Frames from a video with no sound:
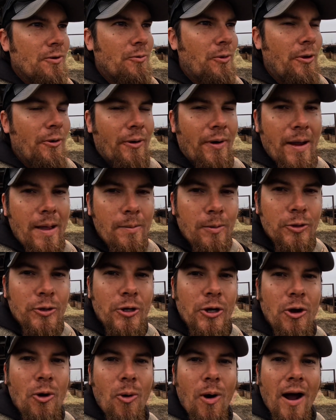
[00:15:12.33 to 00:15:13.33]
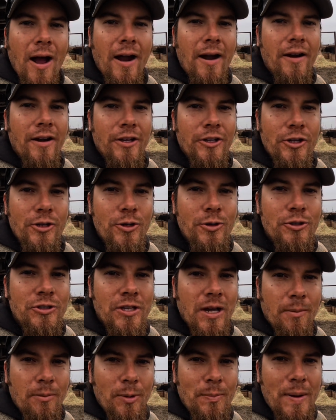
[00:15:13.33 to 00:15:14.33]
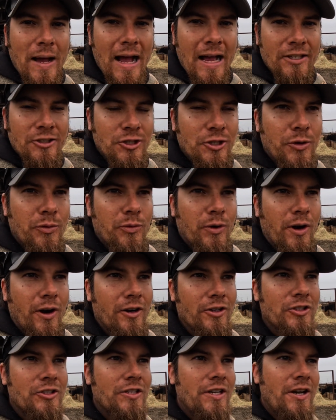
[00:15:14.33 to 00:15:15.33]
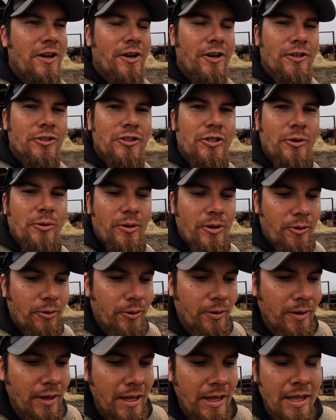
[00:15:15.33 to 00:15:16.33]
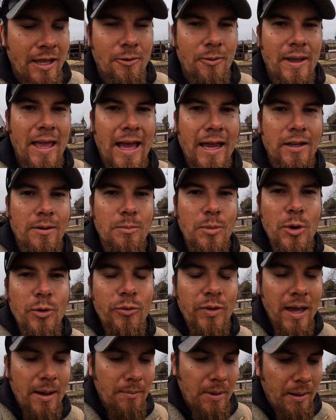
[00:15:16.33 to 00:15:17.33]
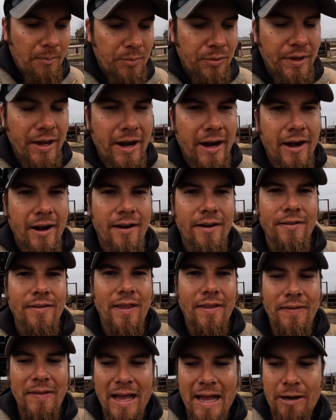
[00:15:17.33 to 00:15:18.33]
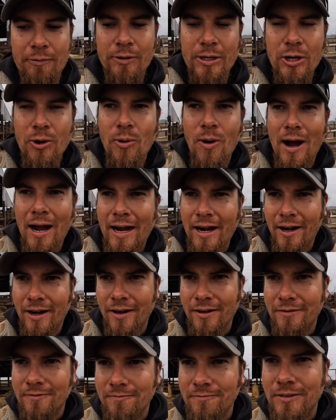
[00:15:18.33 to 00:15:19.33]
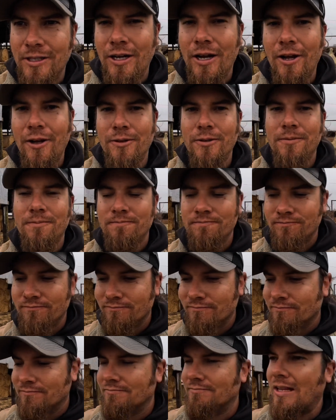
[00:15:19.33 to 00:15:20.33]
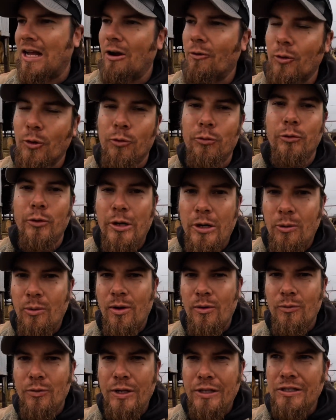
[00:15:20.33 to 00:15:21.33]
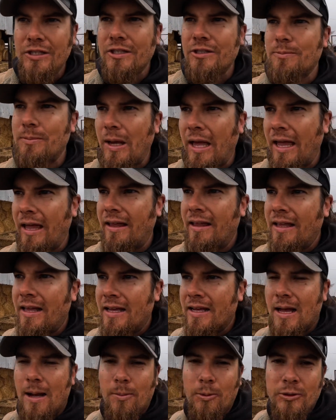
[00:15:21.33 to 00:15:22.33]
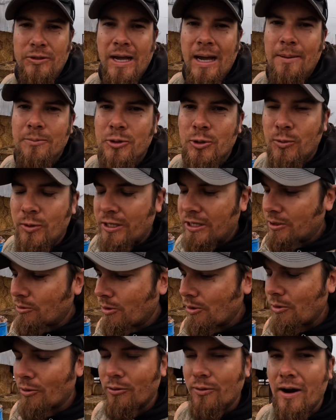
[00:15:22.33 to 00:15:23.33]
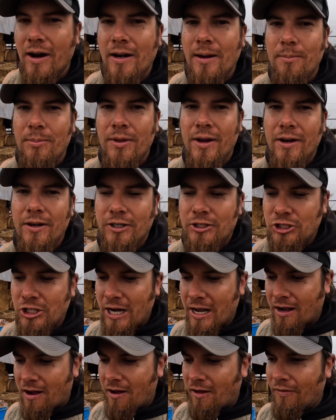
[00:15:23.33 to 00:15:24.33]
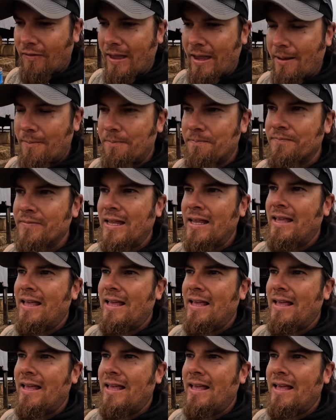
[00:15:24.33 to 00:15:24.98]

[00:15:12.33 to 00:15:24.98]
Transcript: We were able to acquire a new summer pasture for our steers, so we were we had to move them up there and then that required, you know, not real frequent visits, but a couple times a week we would run up there to check on them.